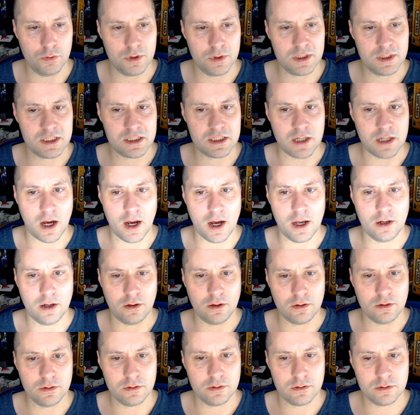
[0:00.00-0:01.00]
style
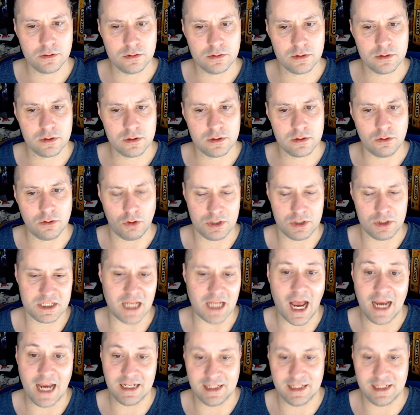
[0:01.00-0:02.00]
or
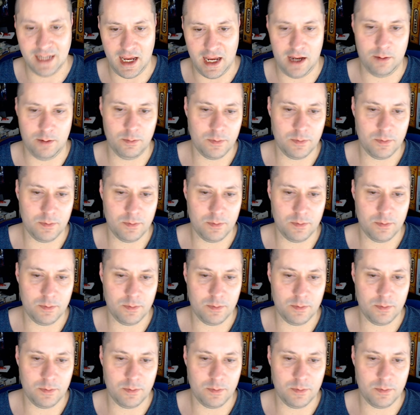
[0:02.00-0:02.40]
size game.